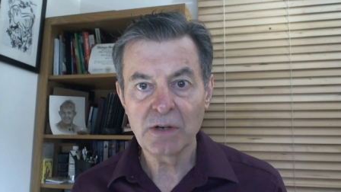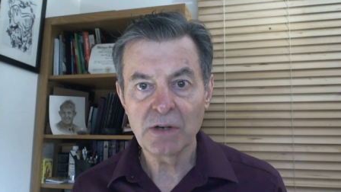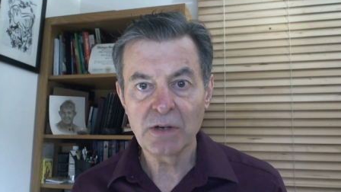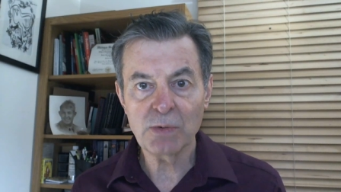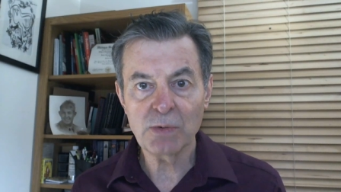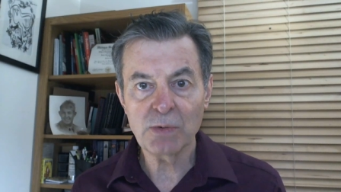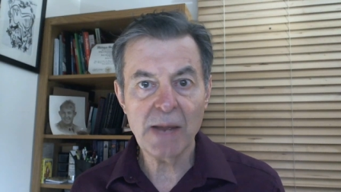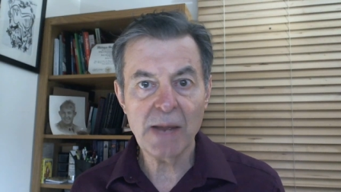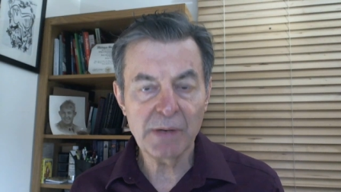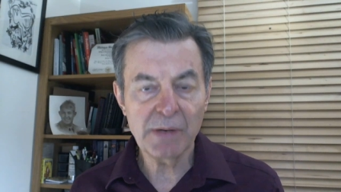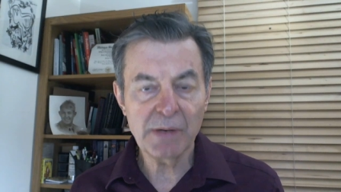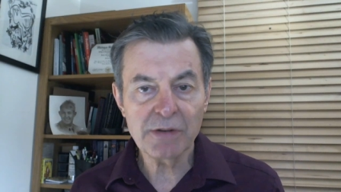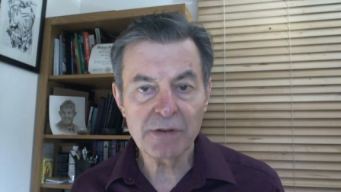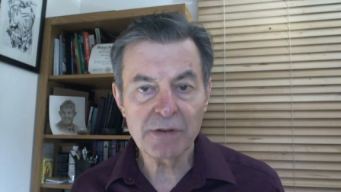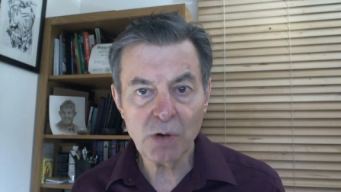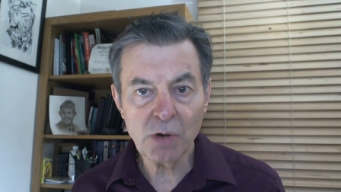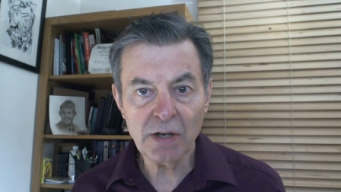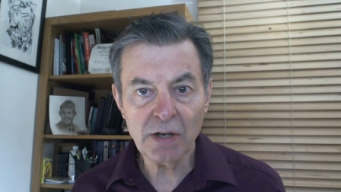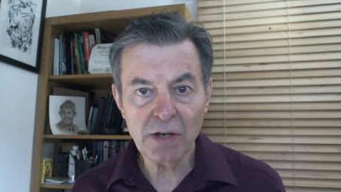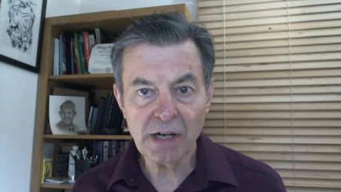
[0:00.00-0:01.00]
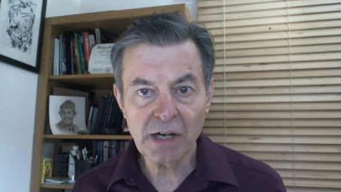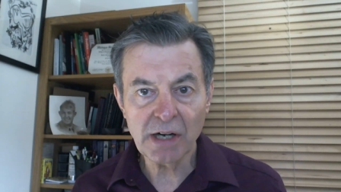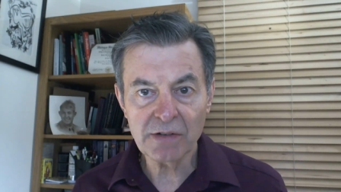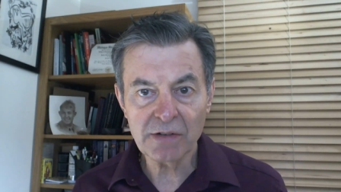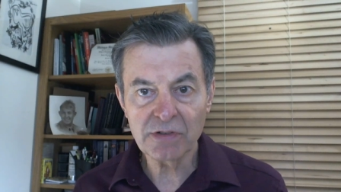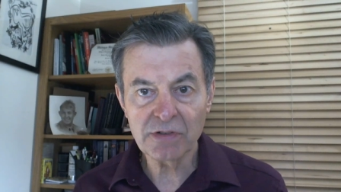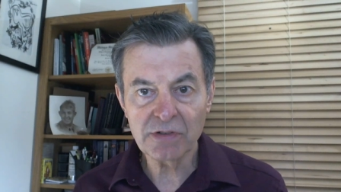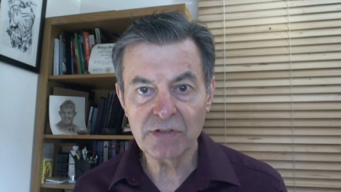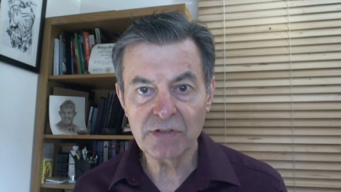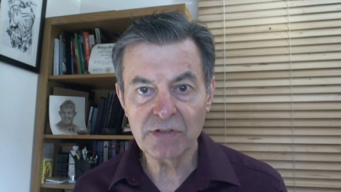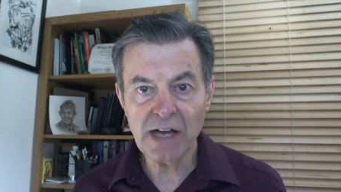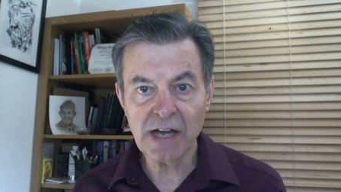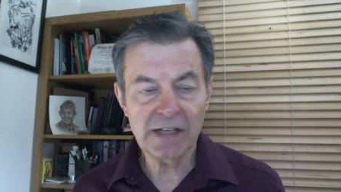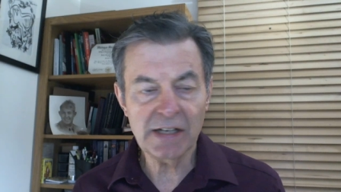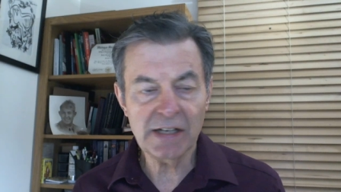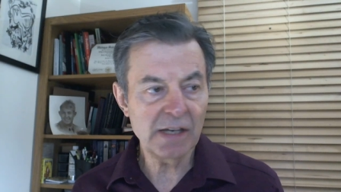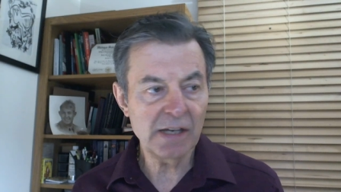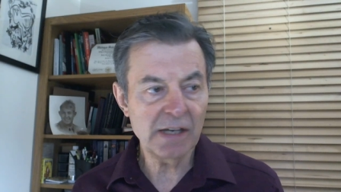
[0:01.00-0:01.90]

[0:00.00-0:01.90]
rampant throughout our society.